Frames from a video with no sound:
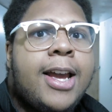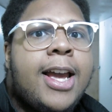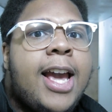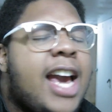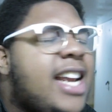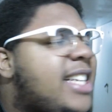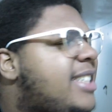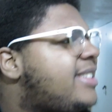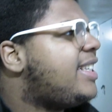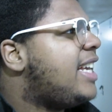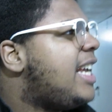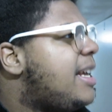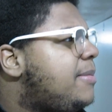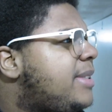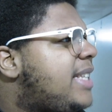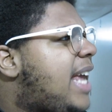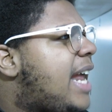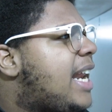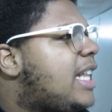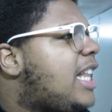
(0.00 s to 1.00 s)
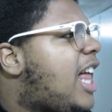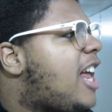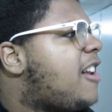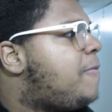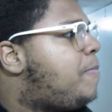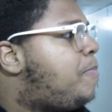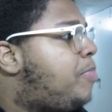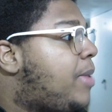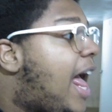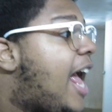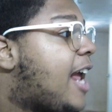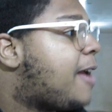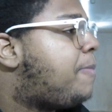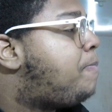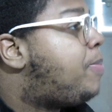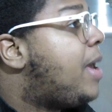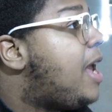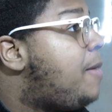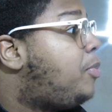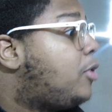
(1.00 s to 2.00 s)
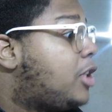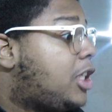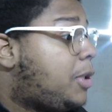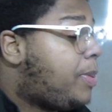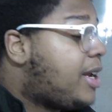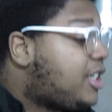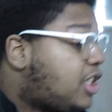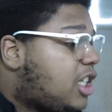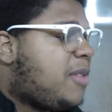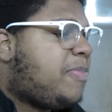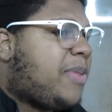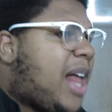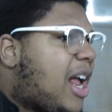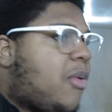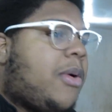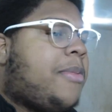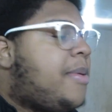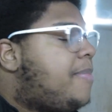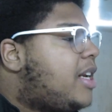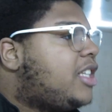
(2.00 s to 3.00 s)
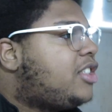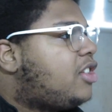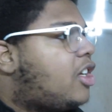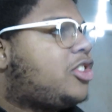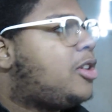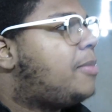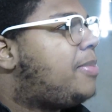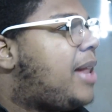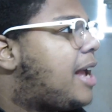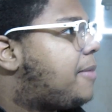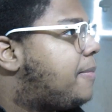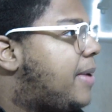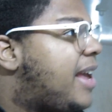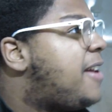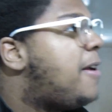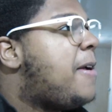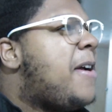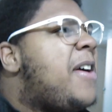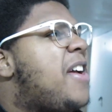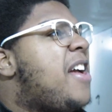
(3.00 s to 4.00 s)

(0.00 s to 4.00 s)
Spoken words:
And it seems that a lot of black people, especially black women, but it's also black men,